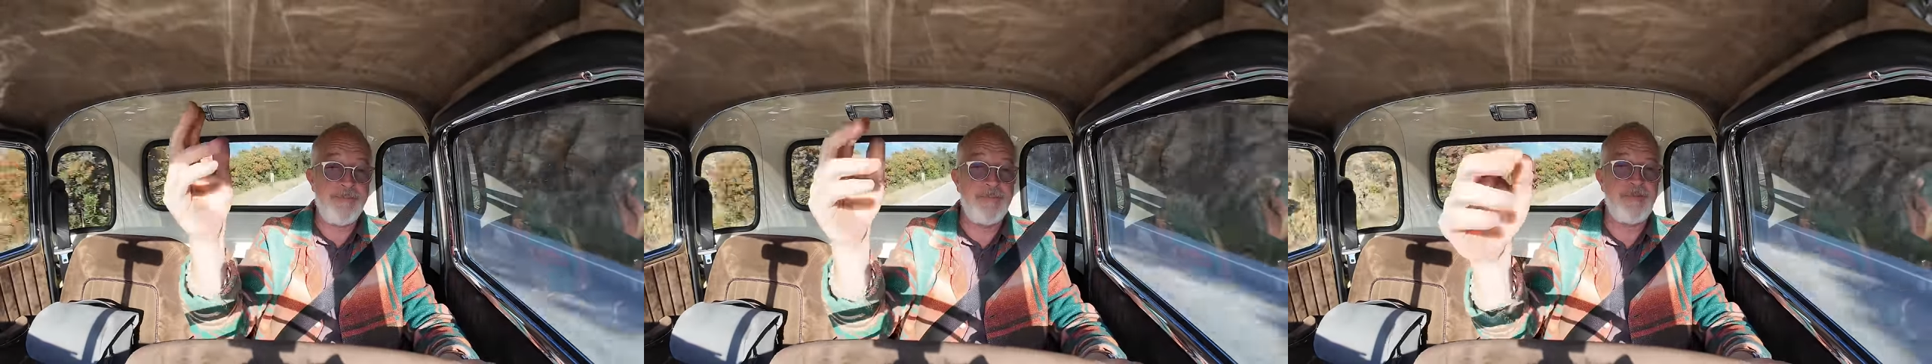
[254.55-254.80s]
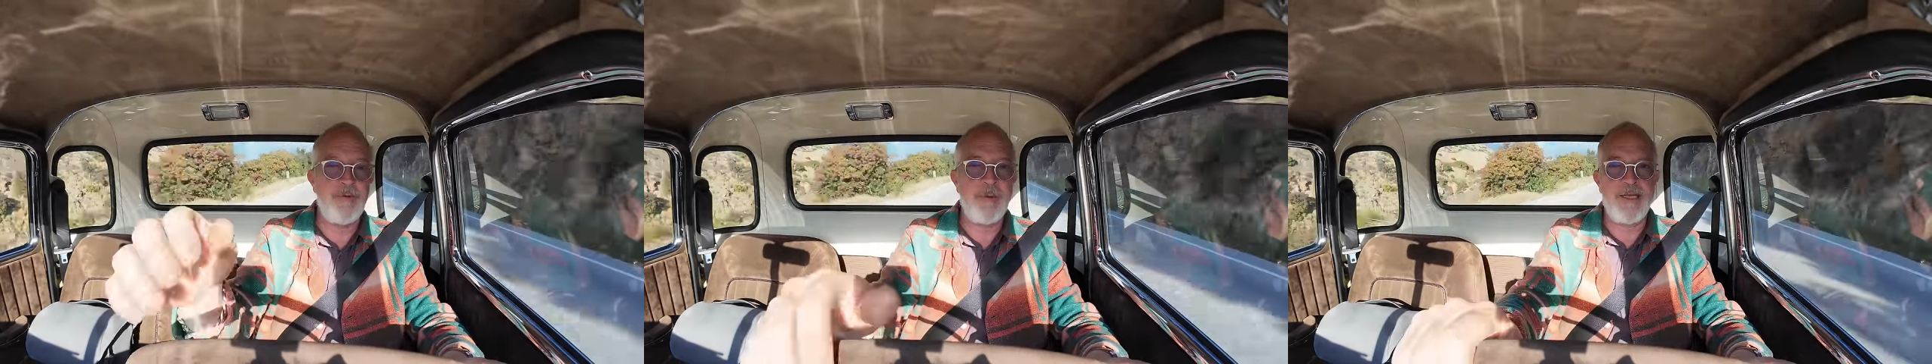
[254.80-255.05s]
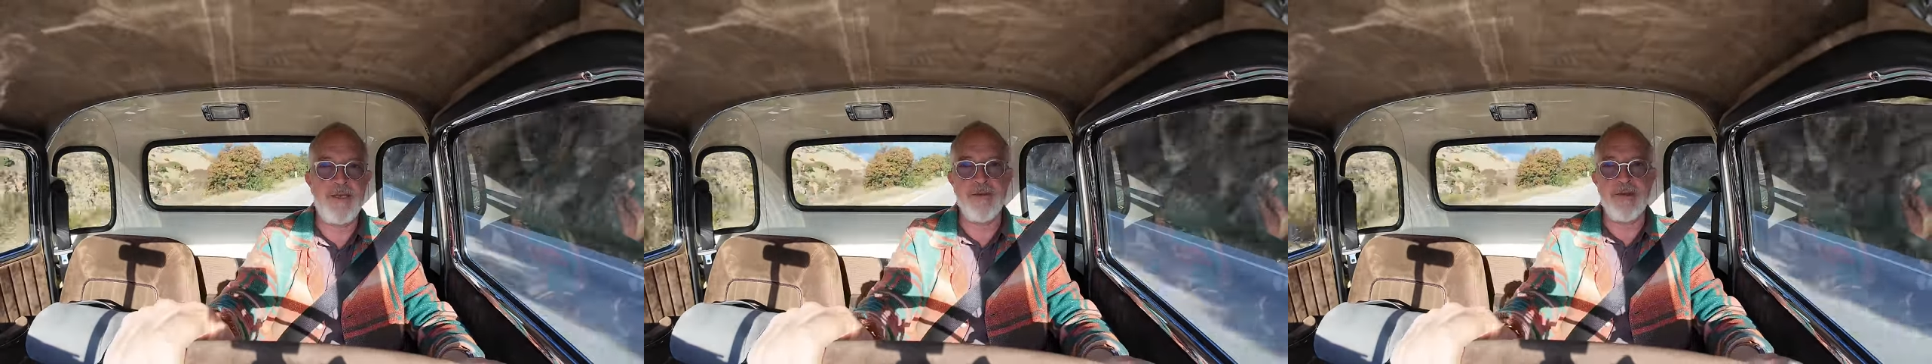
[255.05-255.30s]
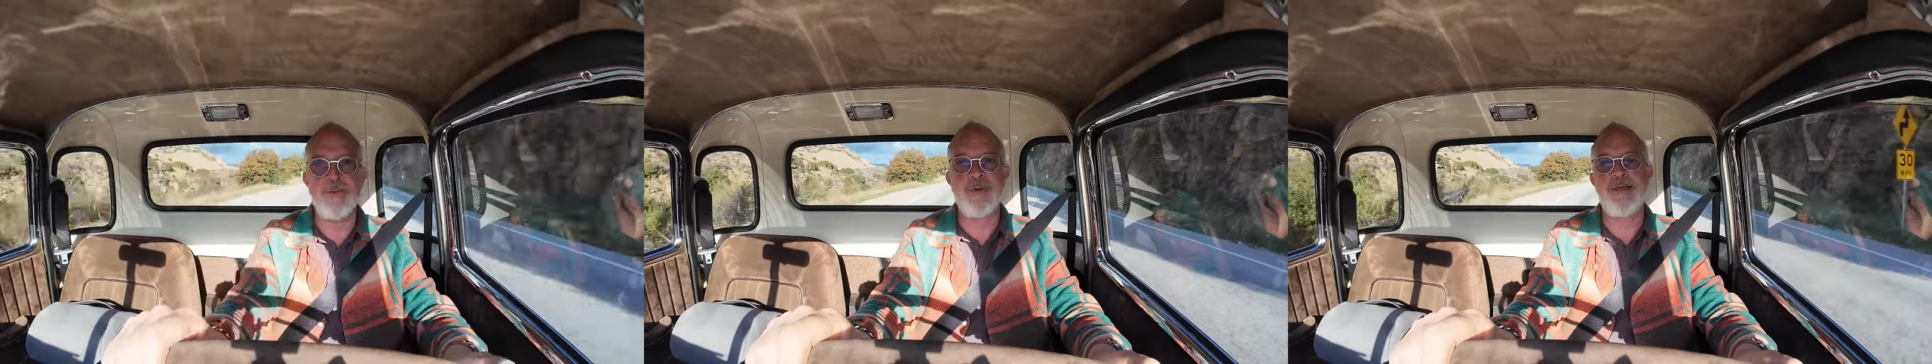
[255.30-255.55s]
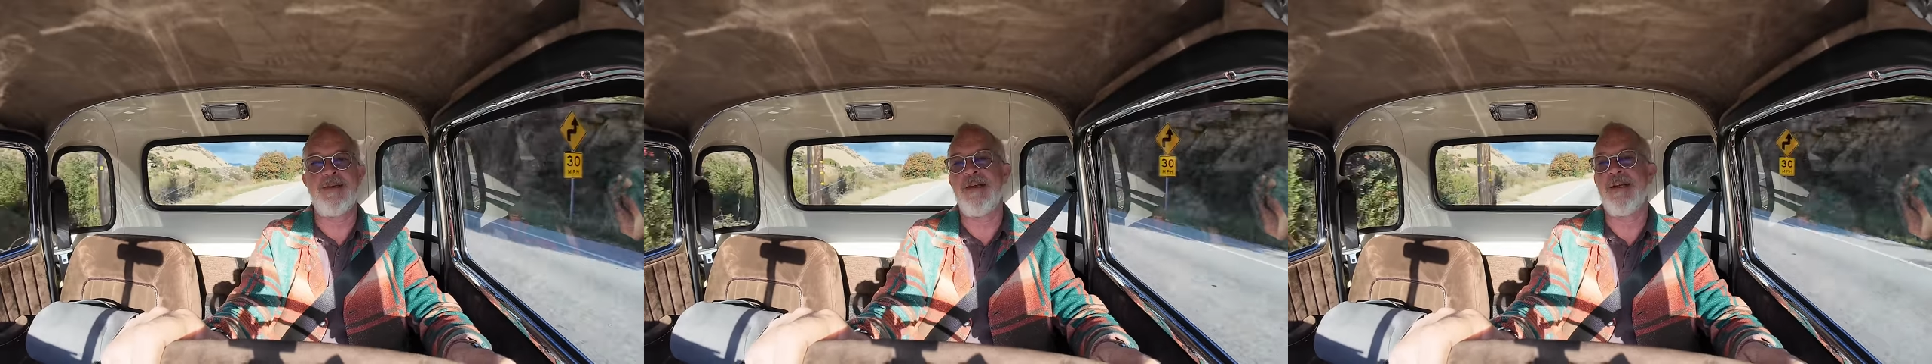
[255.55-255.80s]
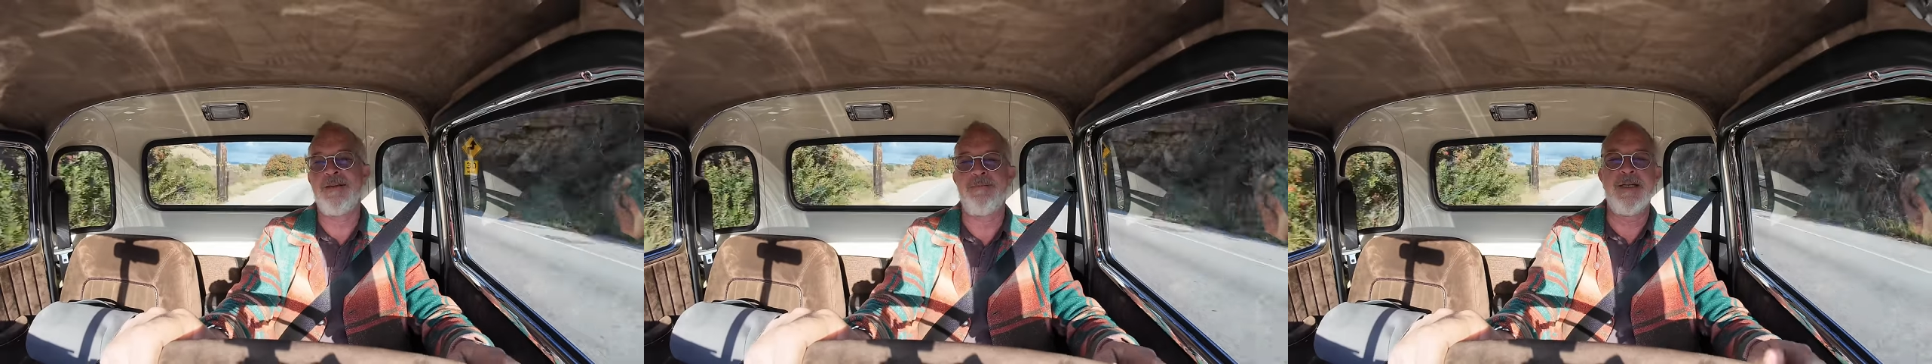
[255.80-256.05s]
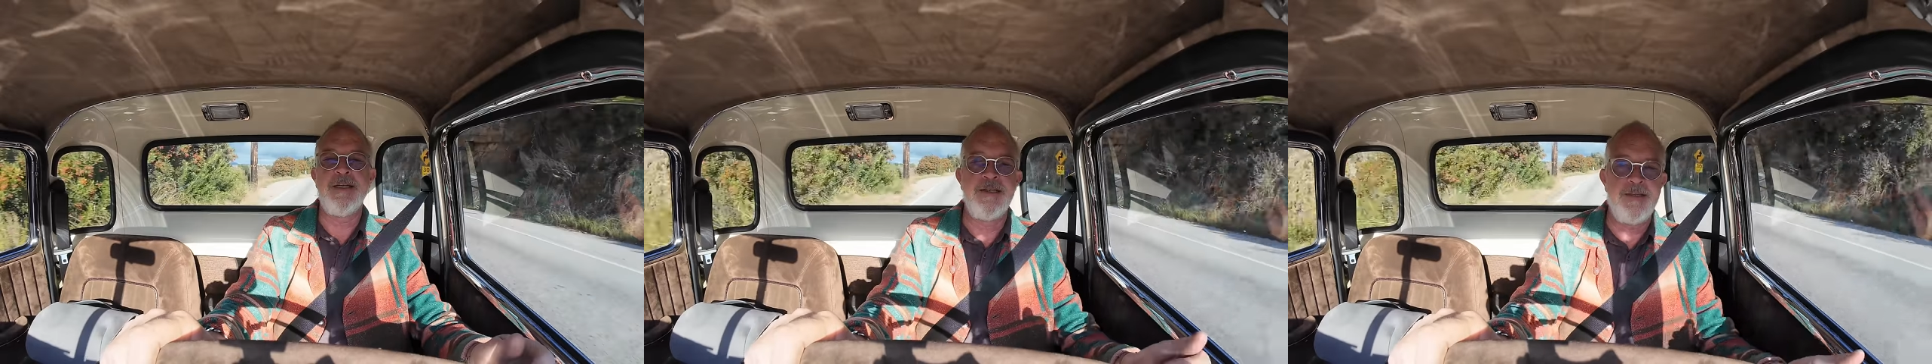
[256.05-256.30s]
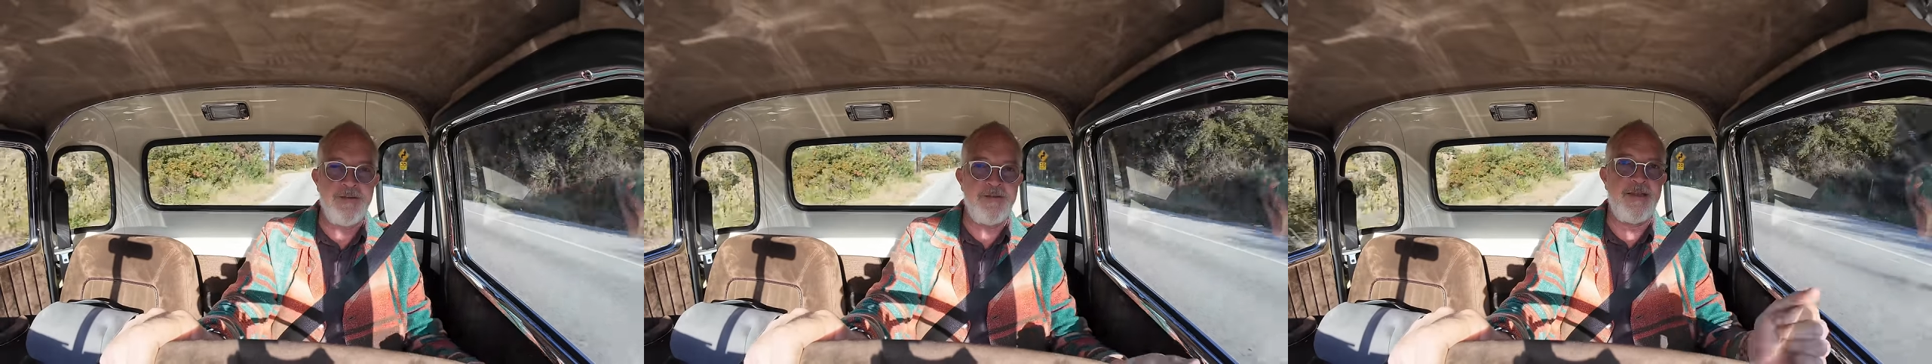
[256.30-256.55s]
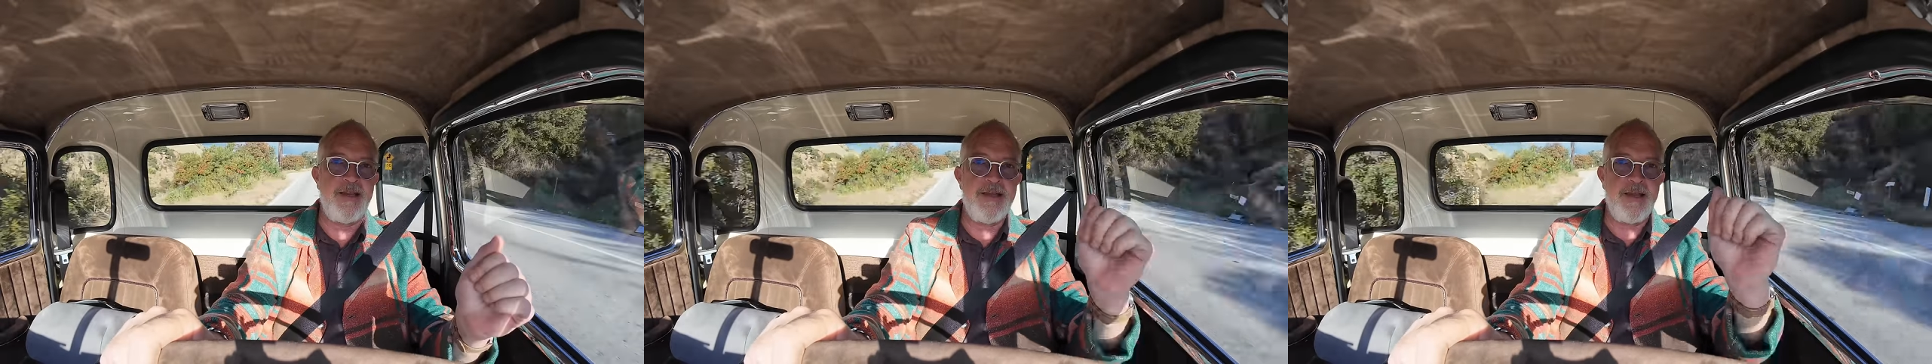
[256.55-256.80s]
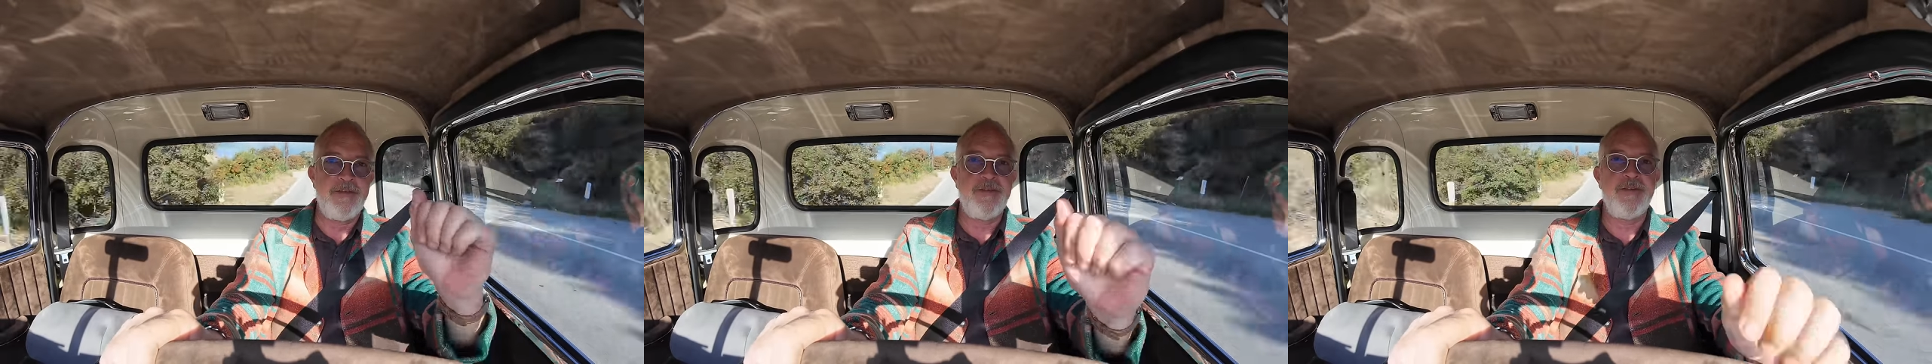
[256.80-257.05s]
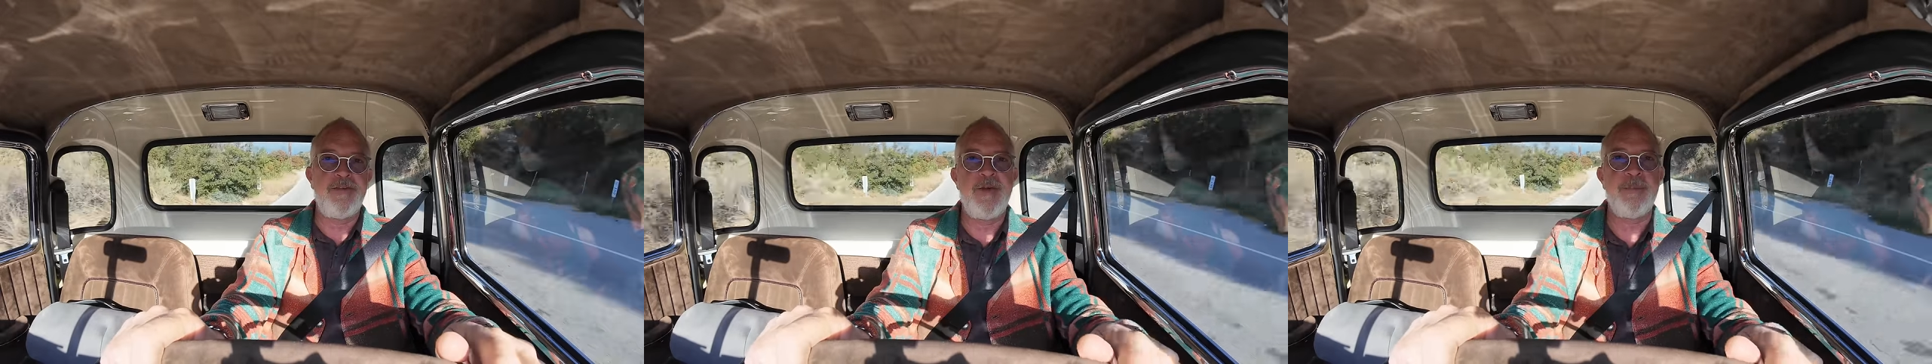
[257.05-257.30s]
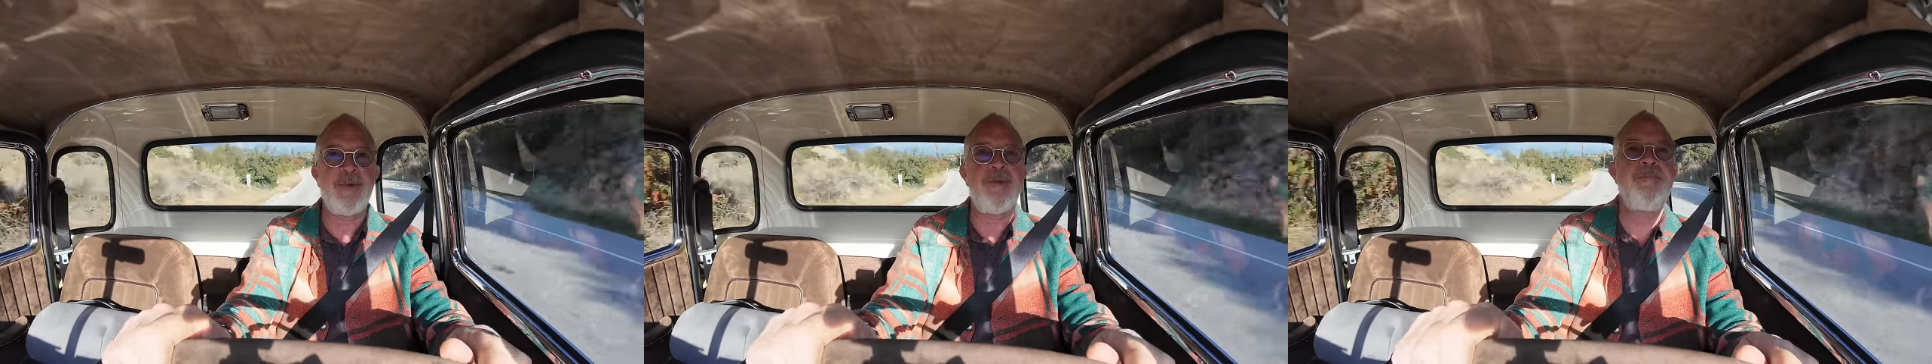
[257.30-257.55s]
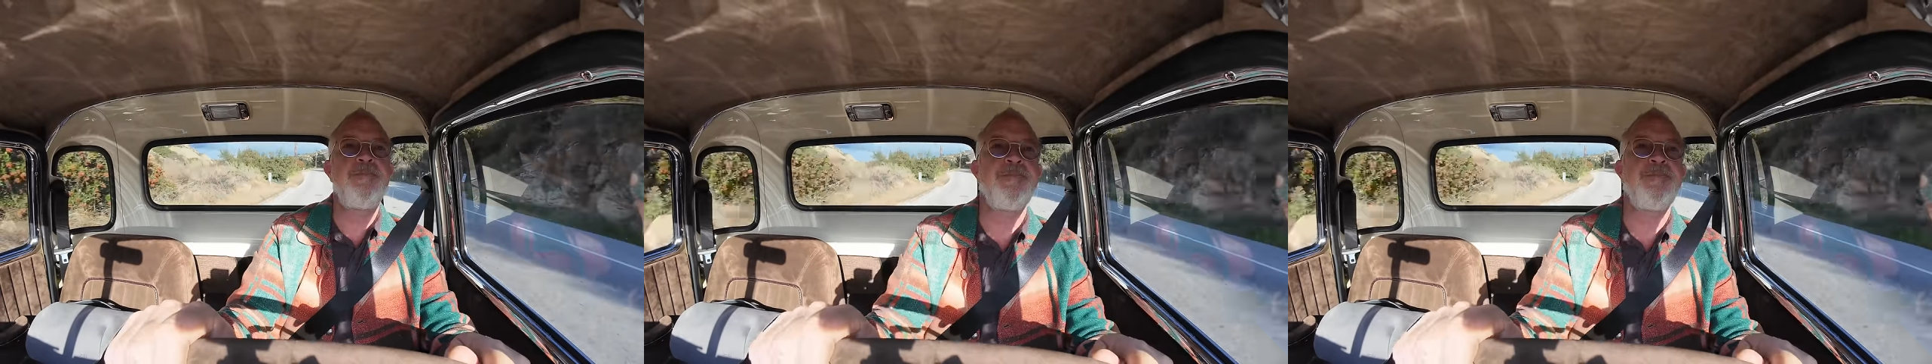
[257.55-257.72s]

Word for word: So we killed it, we did it. Stayed nice and simple.